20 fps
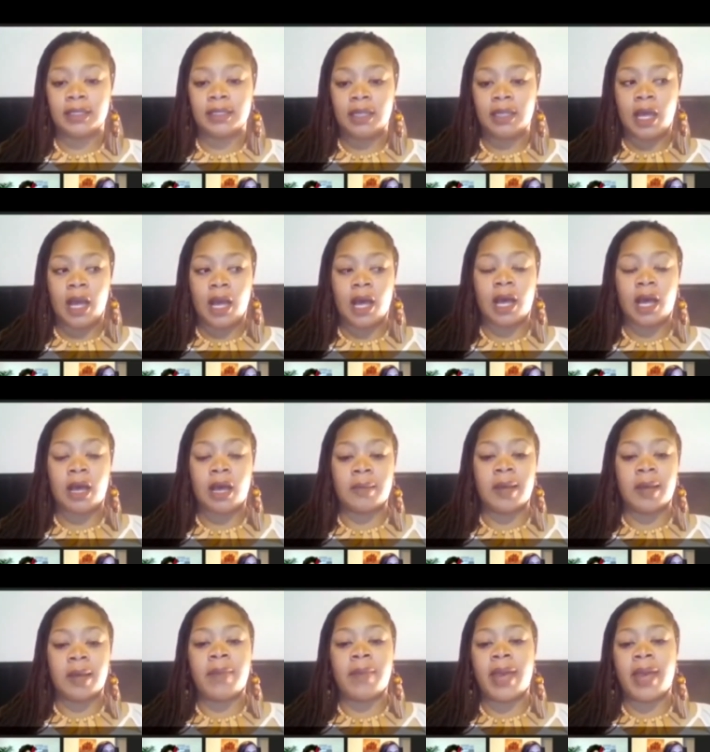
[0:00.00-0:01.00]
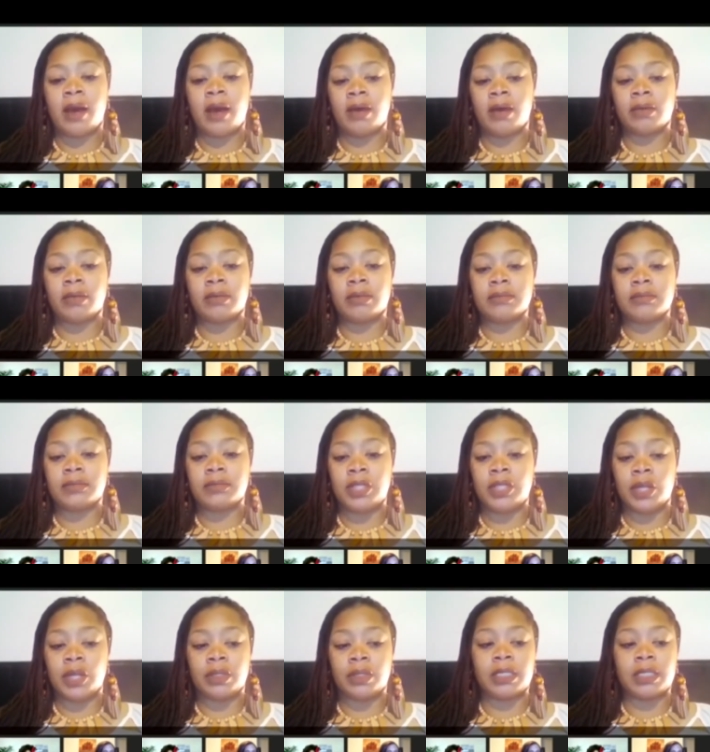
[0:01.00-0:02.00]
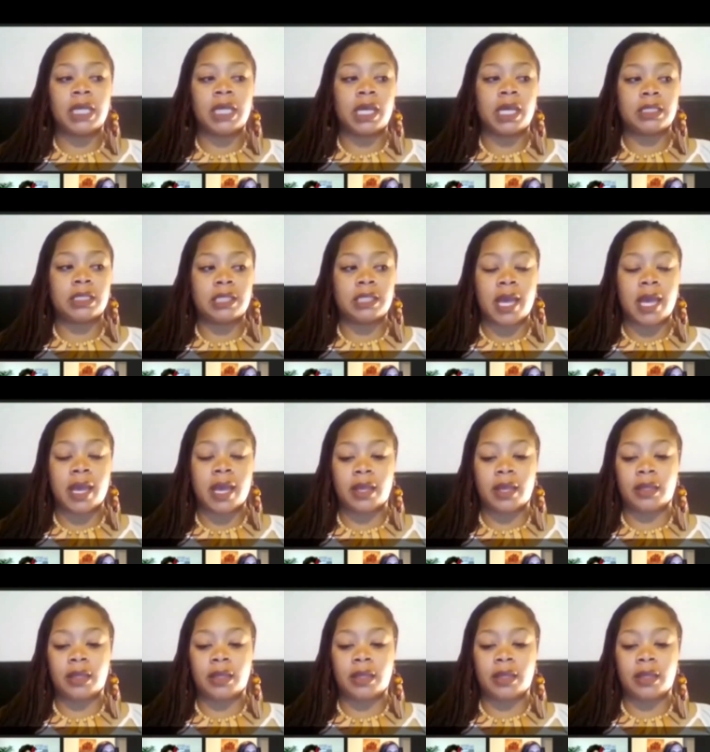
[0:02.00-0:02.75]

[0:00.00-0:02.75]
about, the things that